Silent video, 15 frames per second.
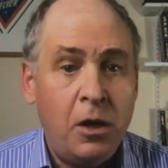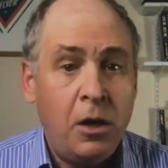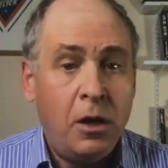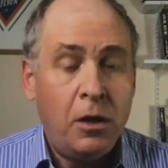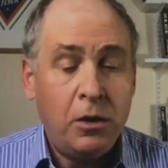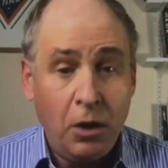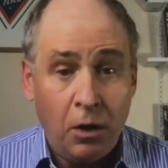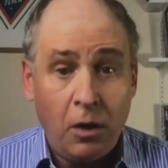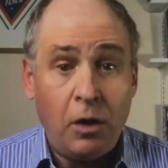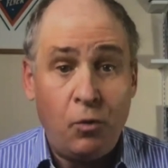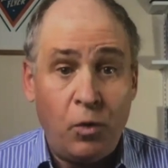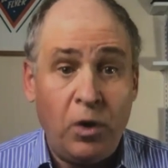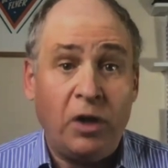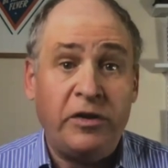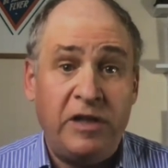you know are in
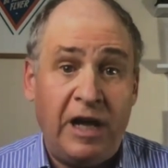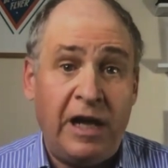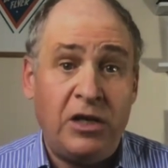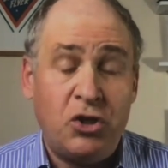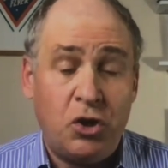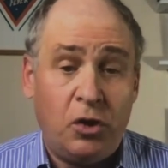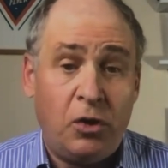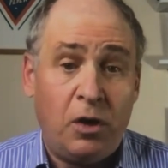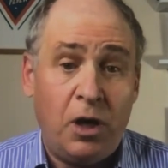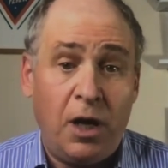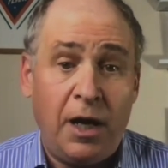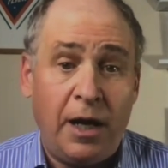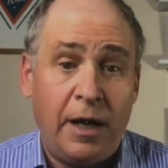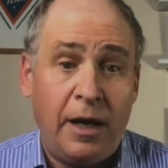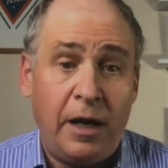real danger
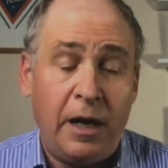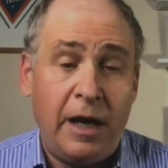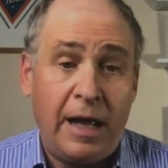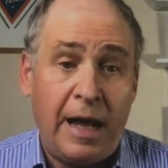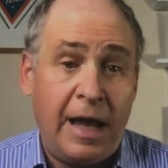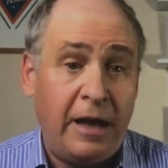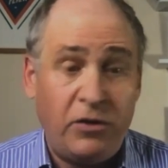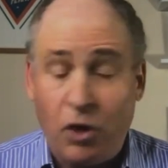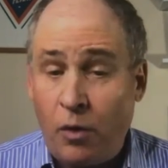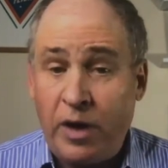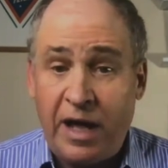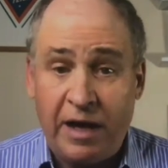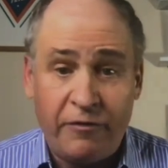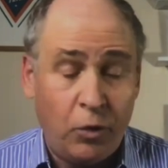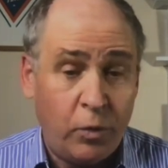uh, and don't
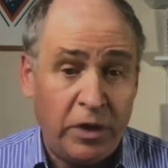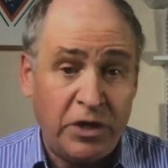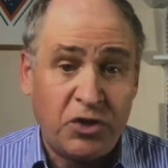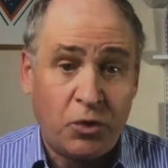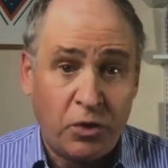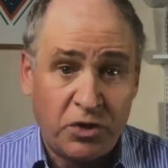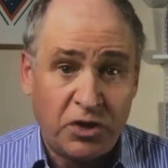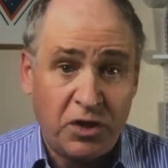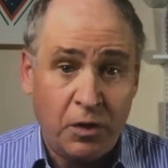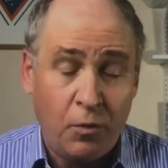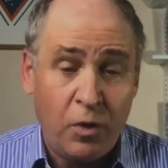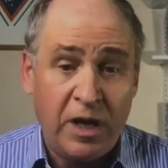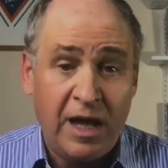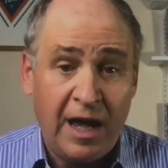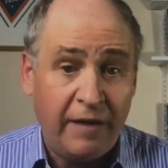have the resources that
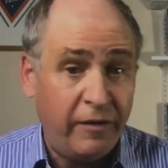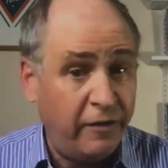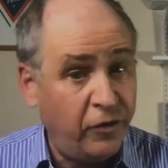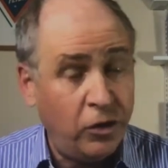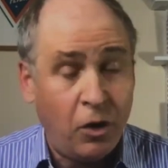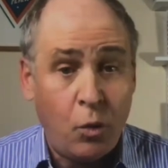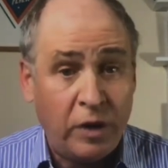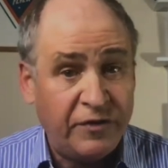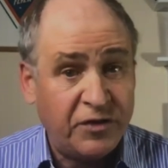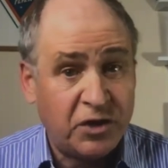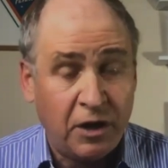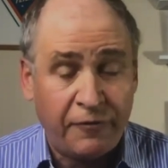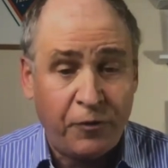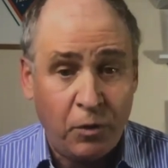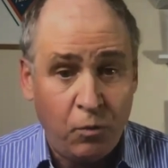we have, even though we've
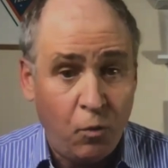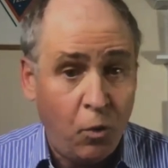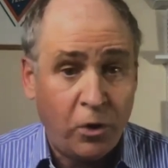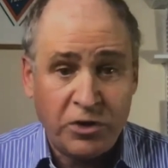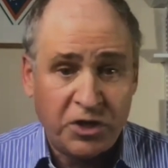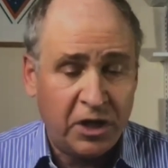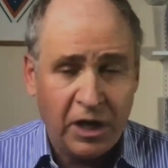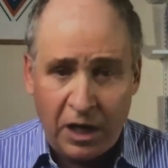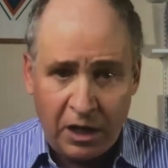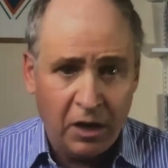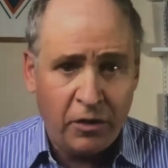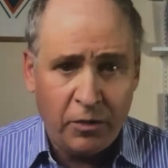suffered worse than any other